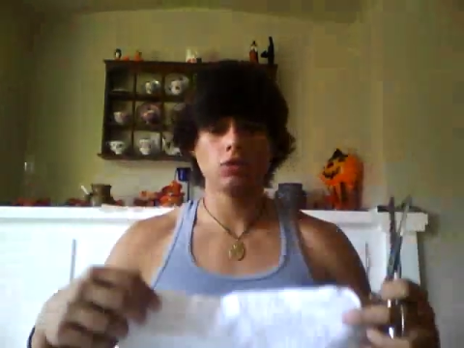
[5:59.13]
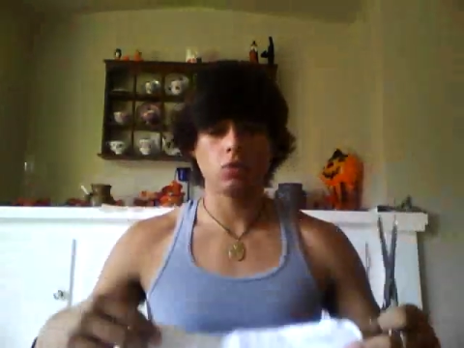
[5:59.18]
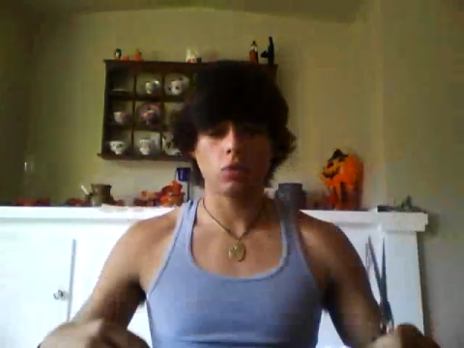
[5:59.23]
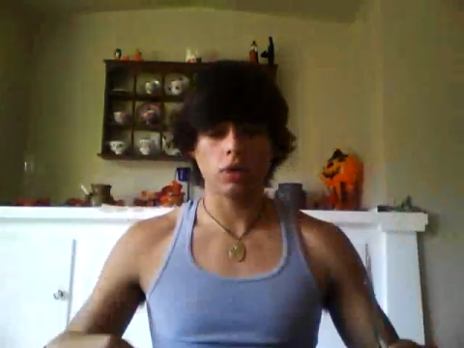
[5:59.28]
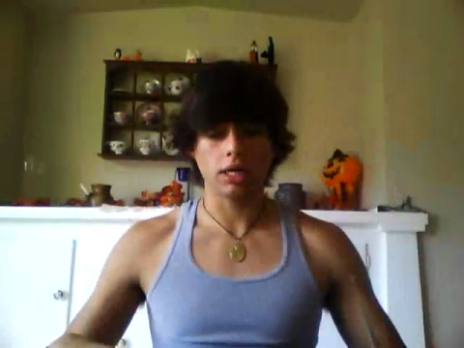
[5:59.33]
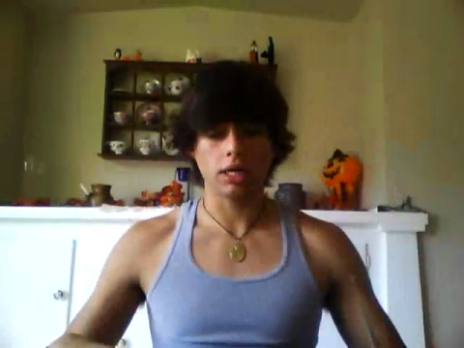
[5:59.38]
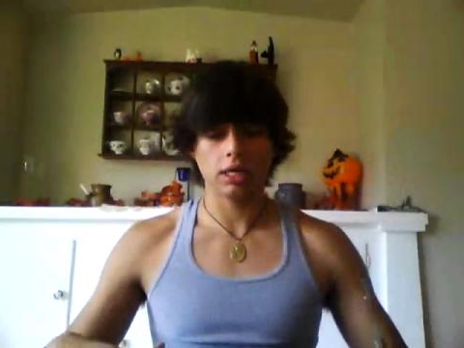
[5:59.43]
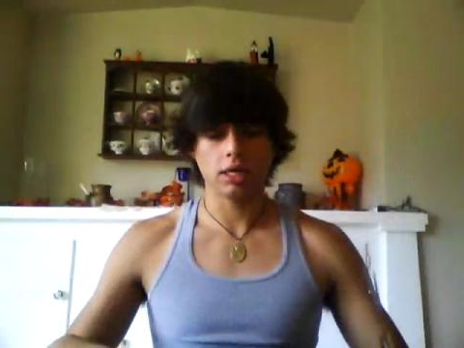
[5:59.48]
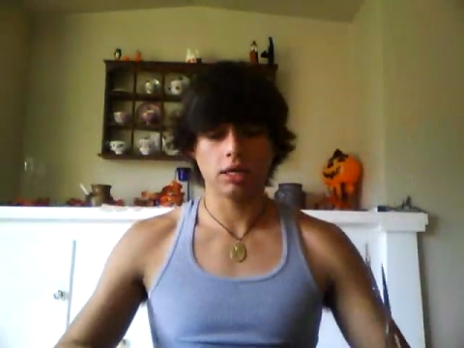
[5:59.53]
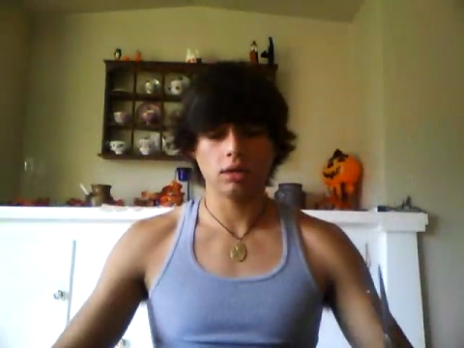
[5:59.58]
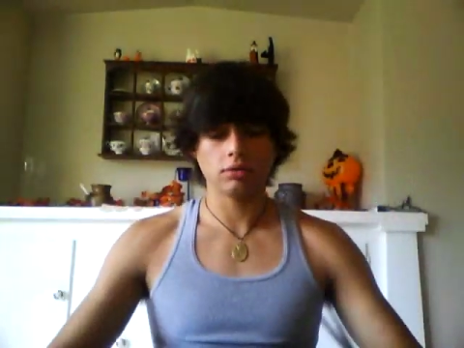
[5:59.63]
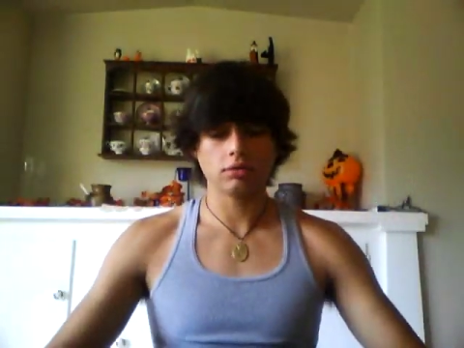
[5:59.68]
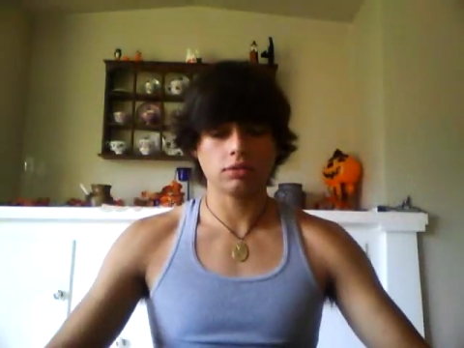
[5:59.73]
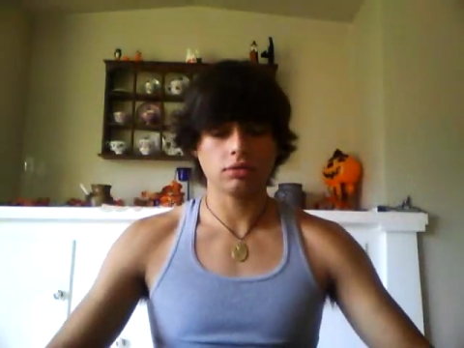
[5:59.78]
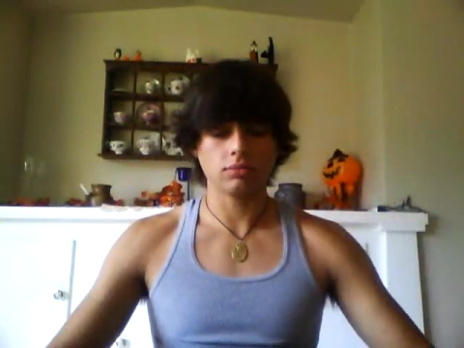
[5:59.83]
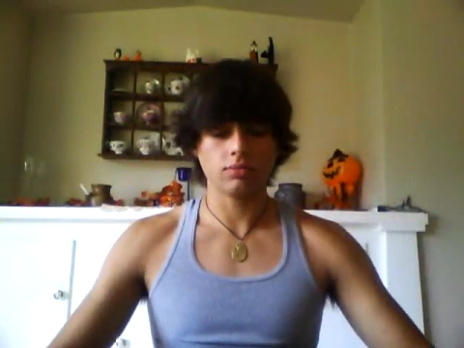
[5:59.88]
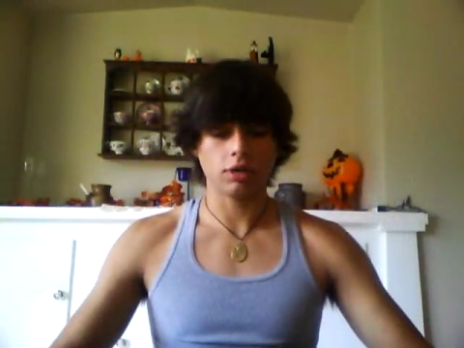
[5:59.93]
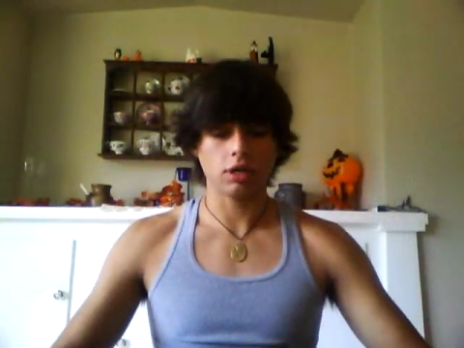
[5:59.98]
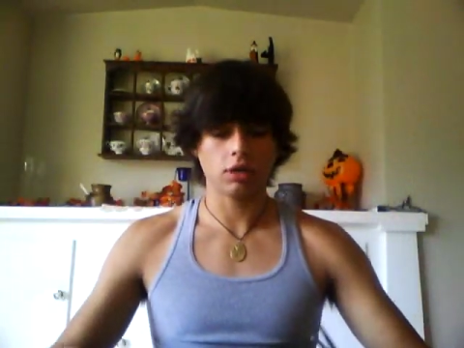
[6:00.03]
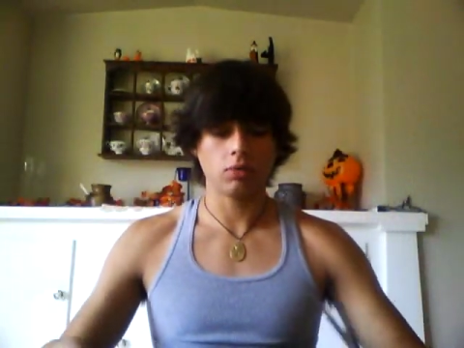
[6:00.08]
you want it.
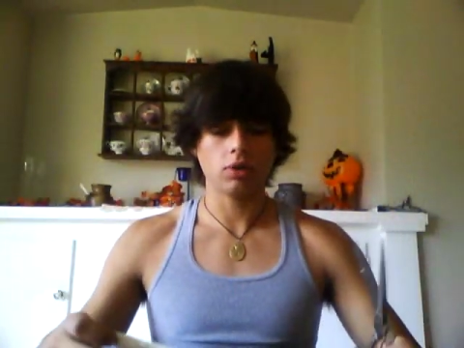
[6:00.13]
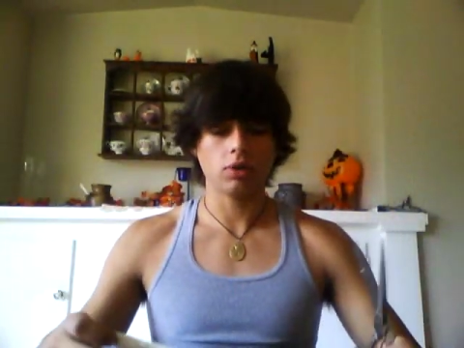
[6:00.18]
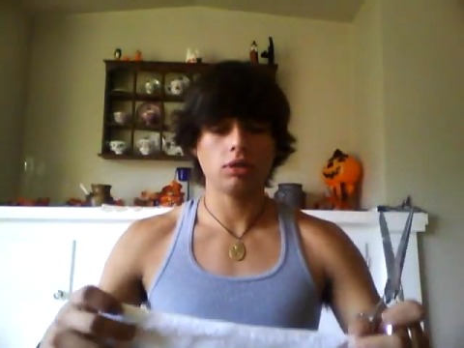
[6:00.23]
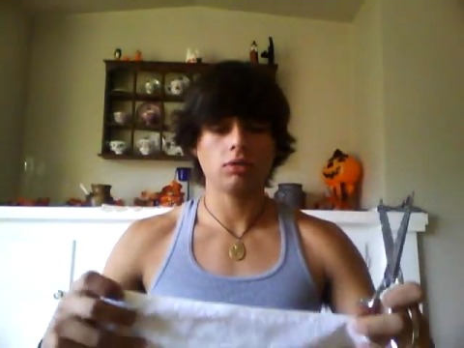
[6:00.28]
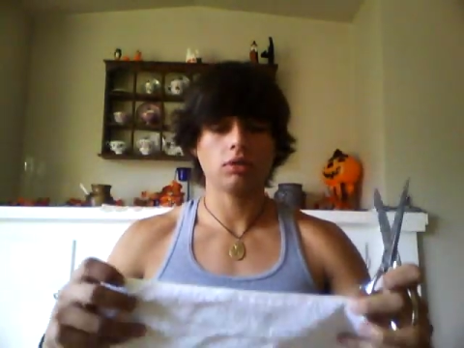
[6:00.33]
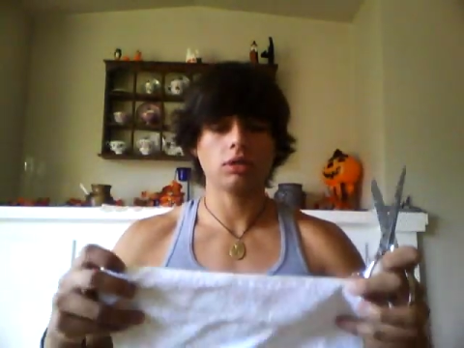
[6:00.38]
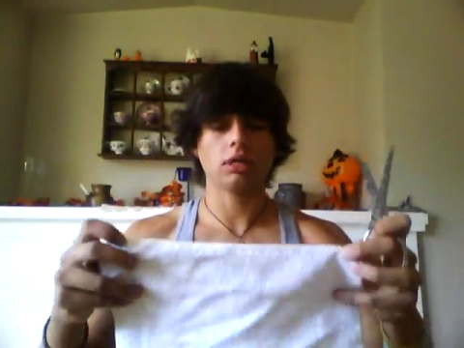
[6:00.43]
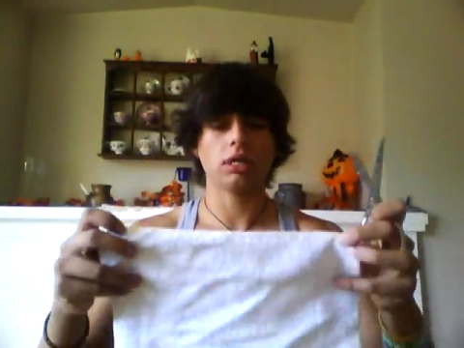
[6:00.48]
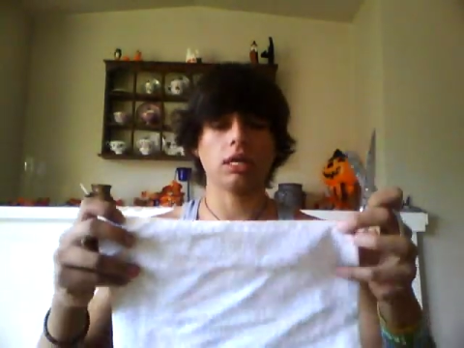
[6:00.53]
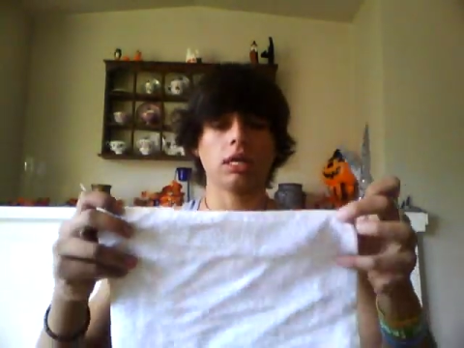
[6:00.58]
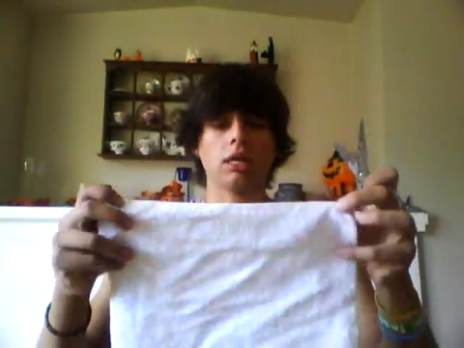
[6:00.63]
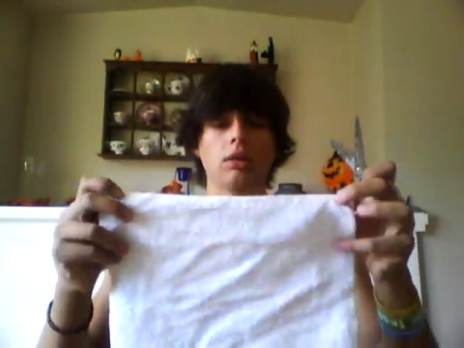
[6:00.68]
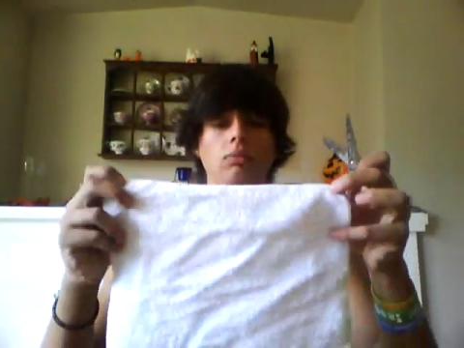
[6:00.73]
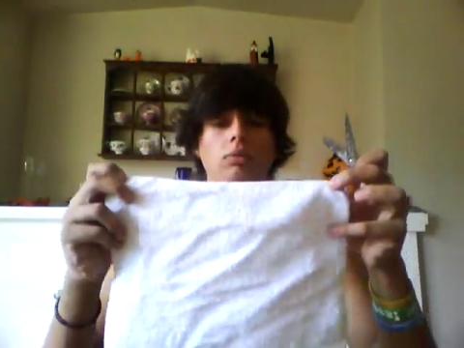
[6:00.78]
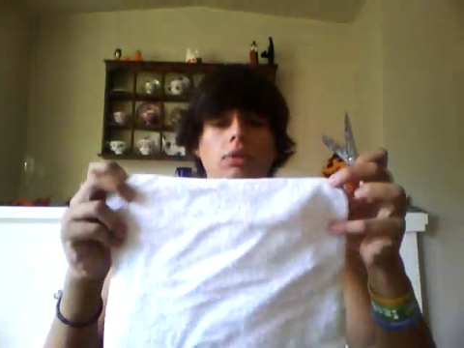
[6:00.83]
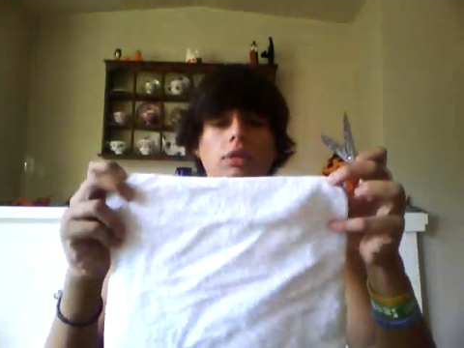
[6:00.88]
Here's the part where you can get